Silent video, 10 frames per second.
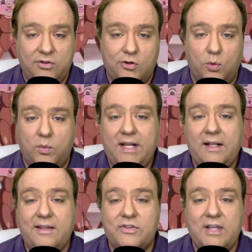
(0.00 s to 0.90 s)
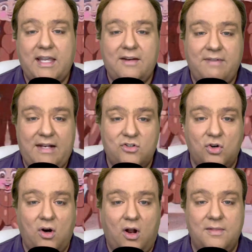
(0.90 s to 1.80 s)
surrealistic
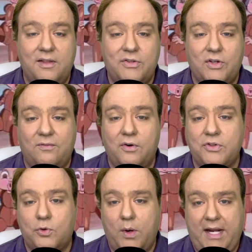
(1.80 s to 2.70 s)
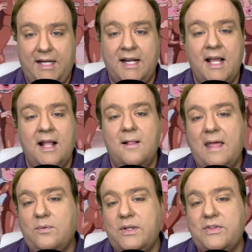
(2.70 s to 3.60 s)
adventure on the silver screen
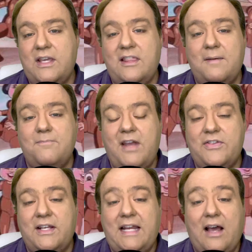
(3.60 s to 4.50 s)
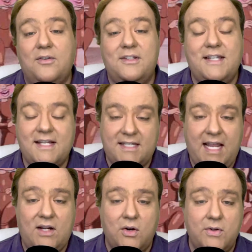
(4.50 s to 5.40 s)
that would see them facing down
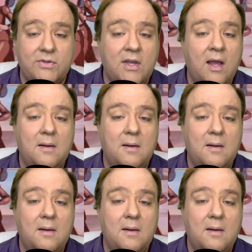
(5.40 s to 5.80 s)
dictators,